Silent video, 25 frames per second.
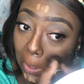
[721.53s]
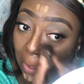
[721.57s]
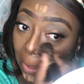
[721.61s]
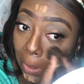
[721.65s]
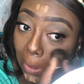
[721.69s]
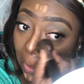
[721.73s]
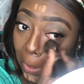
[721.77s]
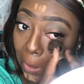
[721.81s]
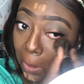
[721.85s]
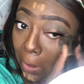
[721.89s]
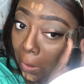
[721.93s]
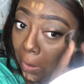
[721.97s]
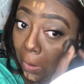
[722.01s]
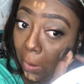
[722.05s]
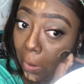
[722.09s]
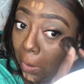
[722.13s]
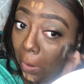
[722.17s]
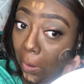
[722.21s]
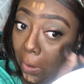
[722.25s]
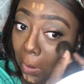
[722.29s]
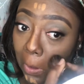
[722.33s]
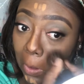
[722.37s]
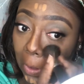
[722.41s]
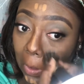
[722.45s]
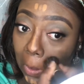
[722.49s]
So I'm just
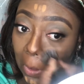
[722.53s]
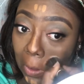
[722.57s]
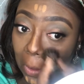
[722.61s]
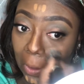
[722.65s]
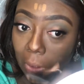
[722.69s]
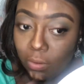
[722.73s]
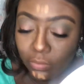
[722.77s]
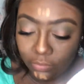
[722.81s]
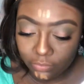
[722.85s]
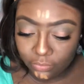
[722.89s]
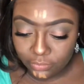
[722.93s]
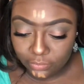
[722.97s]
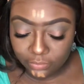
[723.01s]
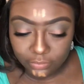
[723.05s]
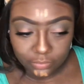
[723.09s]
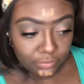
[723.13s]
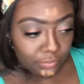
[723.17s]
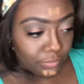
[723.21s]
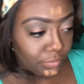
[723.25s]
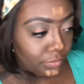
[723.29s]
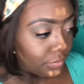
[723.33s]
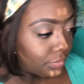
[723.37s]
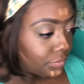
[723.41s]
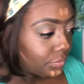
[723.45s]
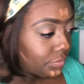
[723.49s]
using this buffer
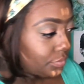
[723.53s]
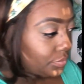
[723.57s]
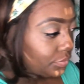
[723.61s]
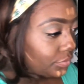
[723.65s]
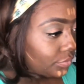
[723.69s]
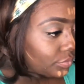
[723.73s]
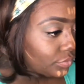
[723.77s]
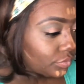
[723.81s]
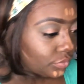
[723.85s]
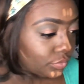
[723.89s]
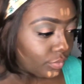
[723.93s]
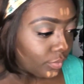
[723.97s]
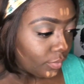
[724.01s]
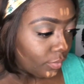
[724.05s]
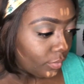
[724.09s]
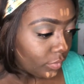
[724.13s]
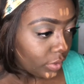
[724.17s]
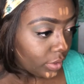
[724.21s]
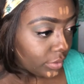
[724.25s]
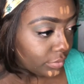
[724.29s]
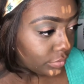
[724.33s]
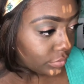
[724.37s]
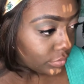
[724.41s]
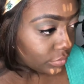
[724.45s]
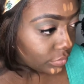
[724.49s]
brush to blend it on